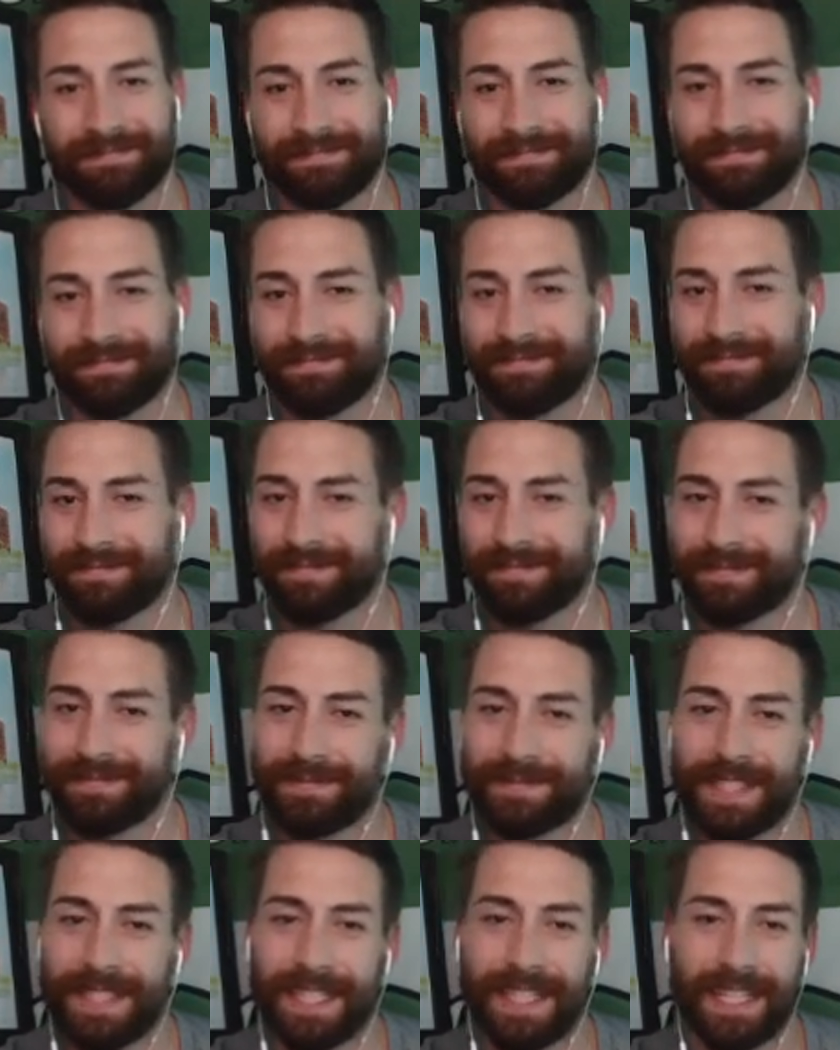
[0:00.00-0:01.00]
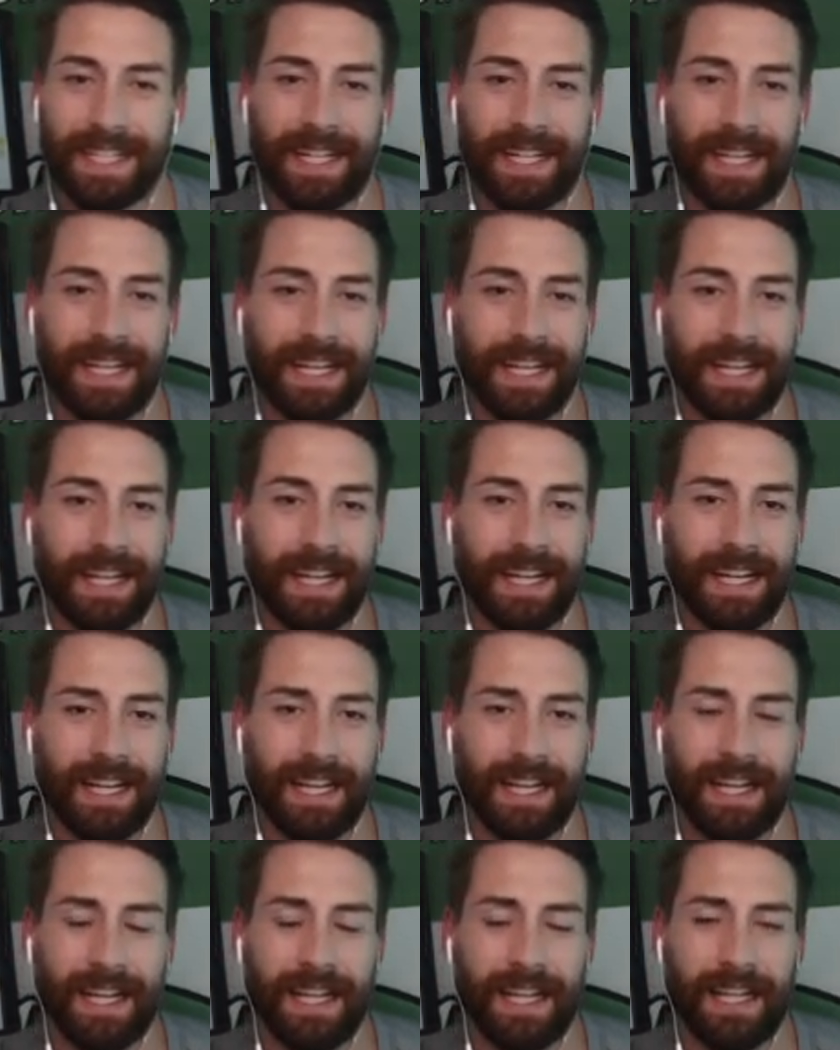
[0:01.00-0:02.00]

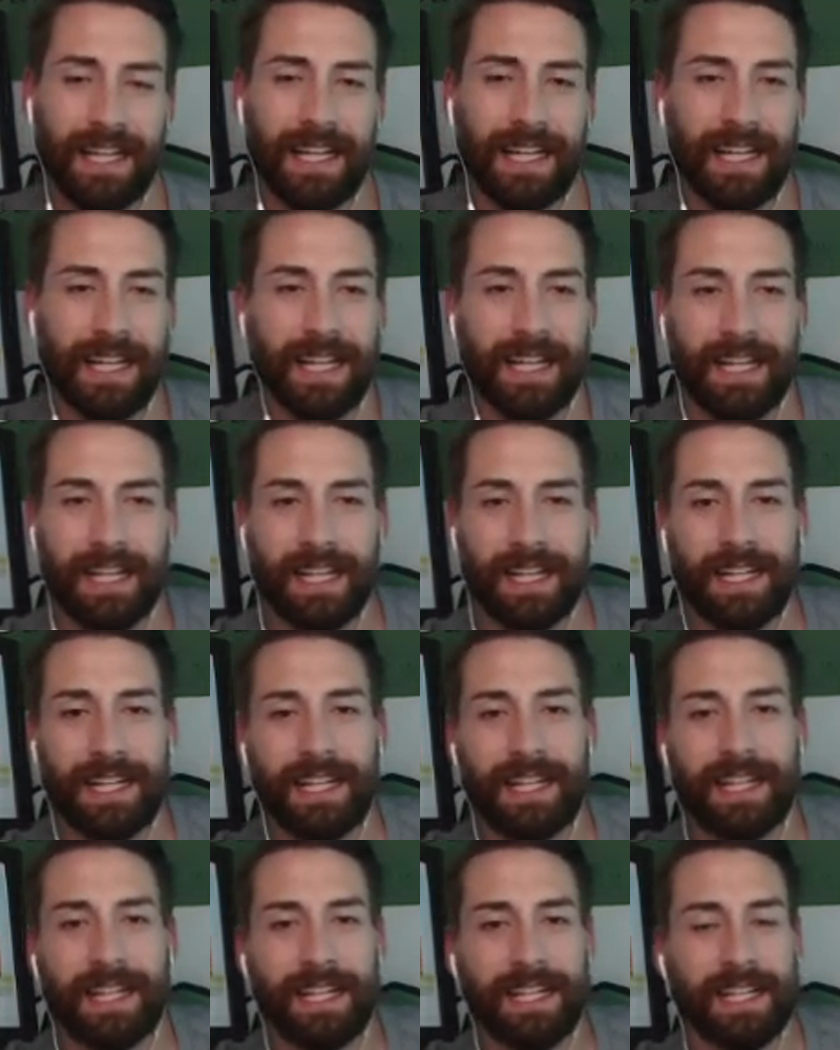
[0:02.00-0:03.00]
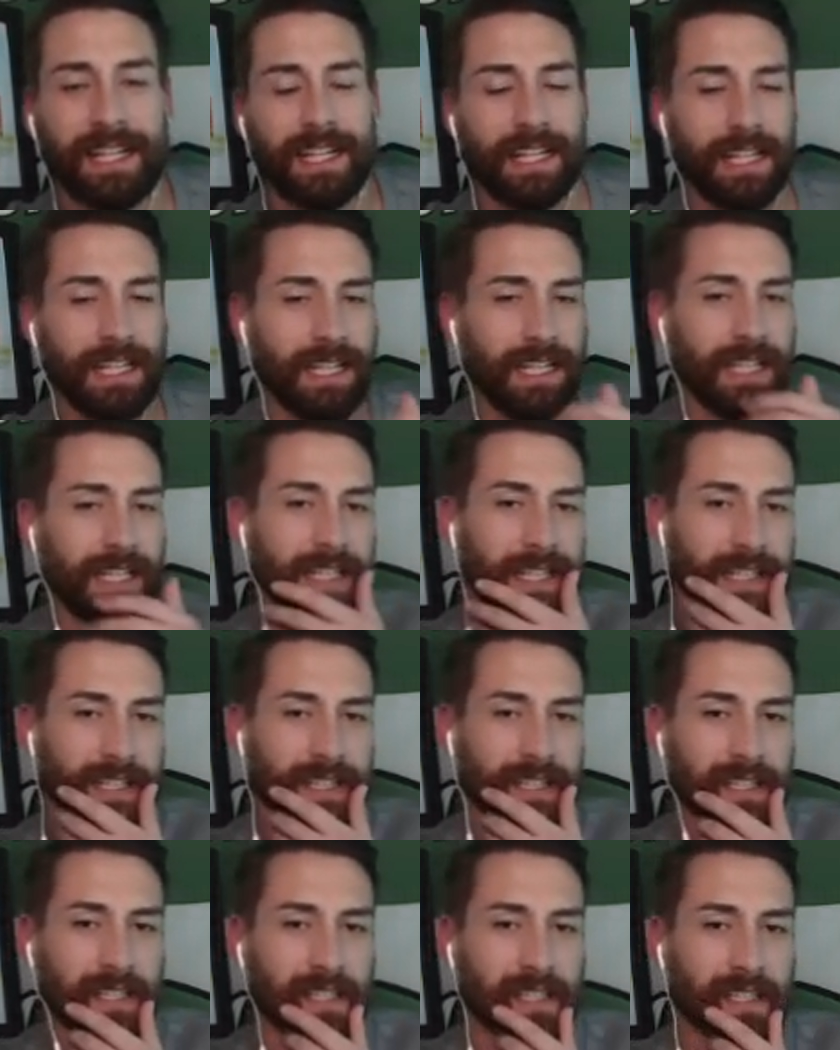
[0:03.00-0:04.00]

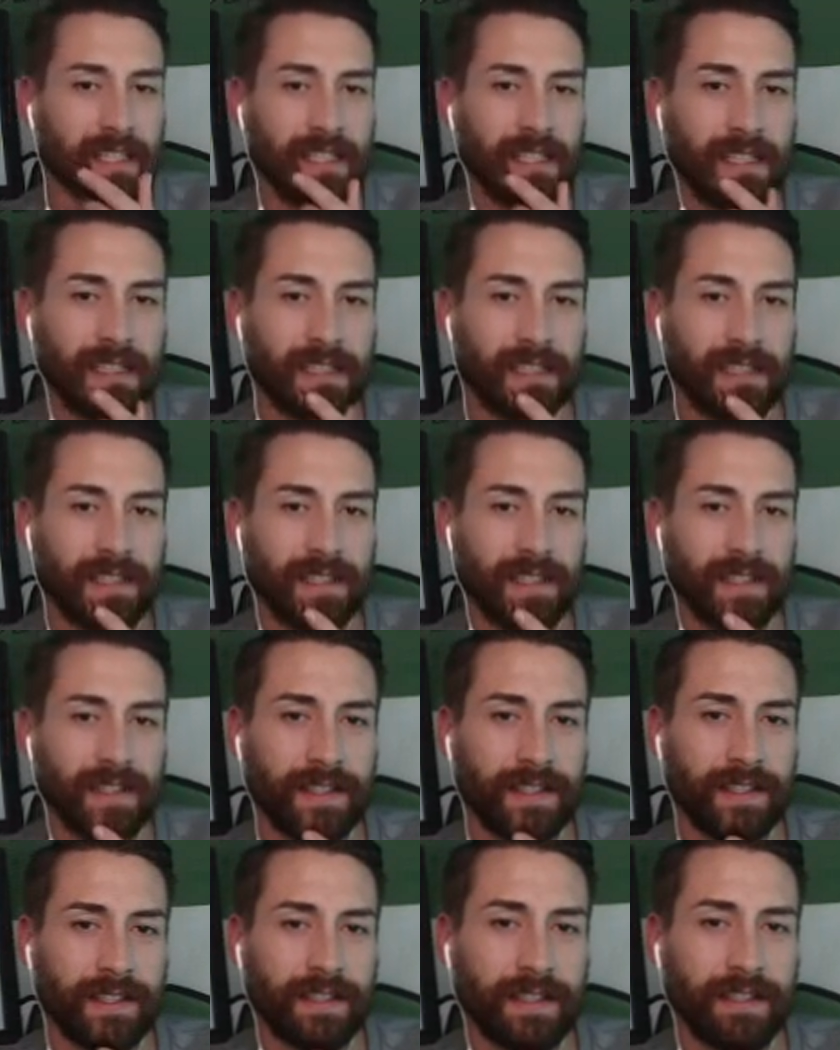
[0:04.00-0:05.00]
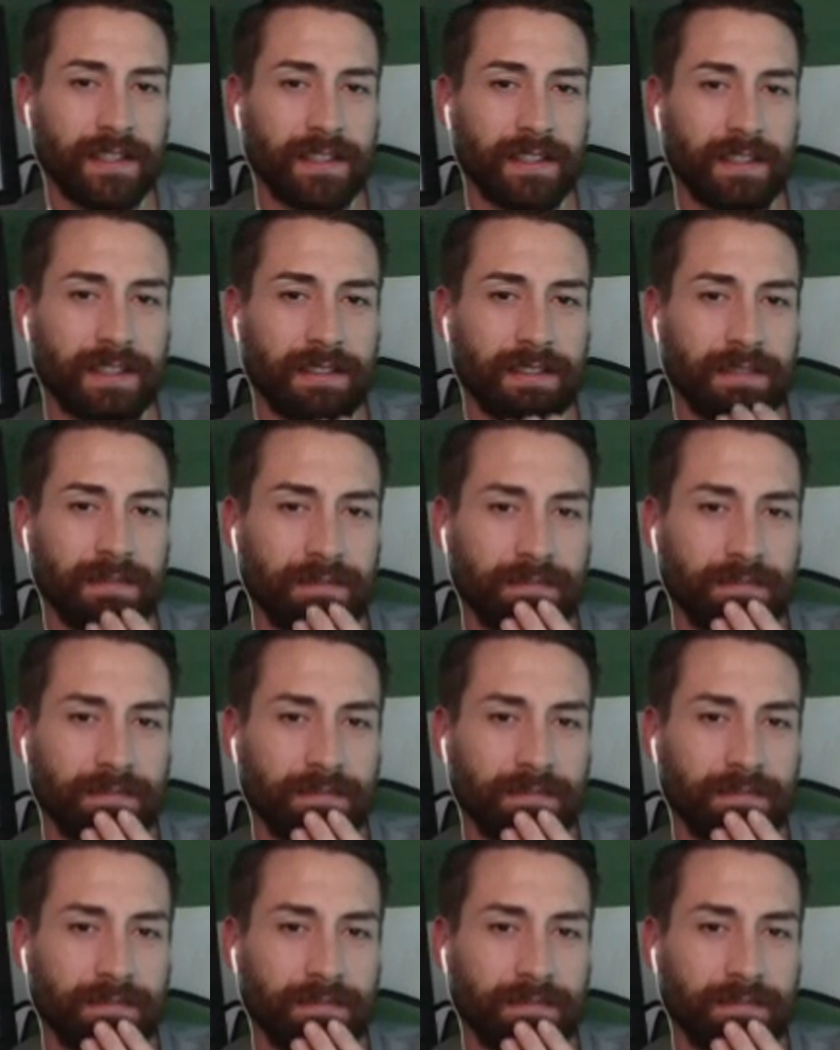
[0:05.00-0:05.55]
[no speech]